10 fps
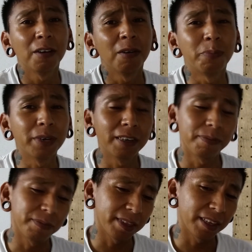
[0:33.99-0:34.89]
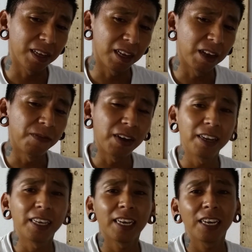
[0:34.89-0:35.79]
But I
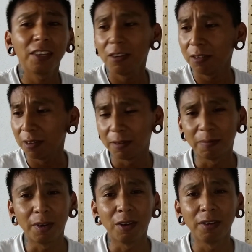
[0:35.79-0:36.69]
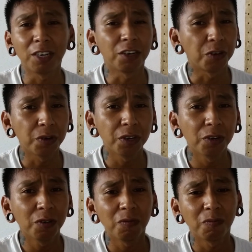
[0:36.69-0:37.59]
finally got, my own electric
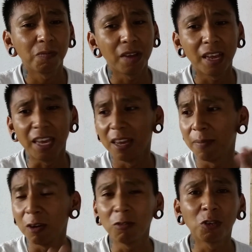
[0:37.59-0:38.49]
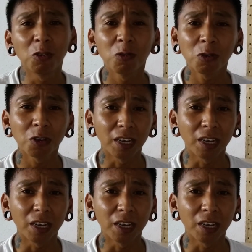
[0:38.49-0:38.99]
drill and my own tools.